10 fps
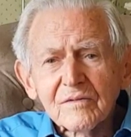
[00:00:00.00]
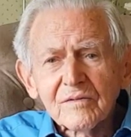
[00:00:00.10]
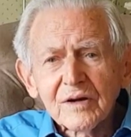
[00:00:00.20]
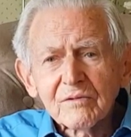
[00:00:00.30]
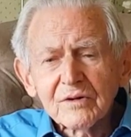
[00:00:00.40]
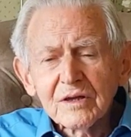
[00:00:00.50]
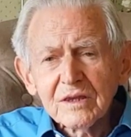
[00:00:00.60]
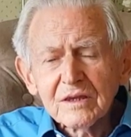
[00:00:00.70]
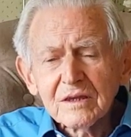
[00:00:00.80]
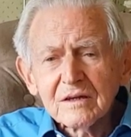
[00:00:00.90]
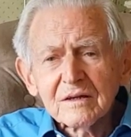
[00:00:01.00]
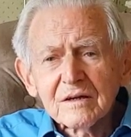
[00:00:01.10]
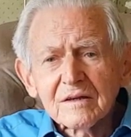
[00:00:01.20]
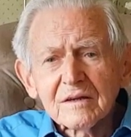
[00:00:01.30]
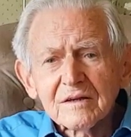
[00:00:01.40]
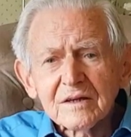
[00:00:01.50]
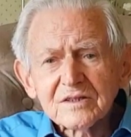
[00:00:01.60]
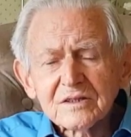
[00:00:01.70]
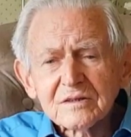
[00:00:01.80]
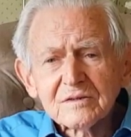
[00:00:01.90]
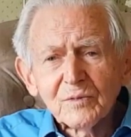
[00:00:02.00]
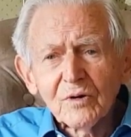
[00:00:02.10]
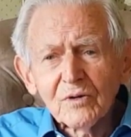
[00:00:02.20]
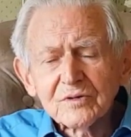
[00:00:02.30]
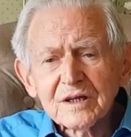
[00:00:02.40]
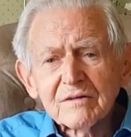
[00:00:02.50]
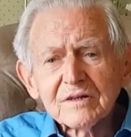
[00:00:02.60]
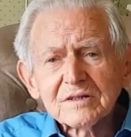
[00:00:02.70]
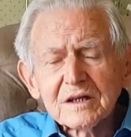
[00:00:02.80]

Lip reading: we were in this small terraced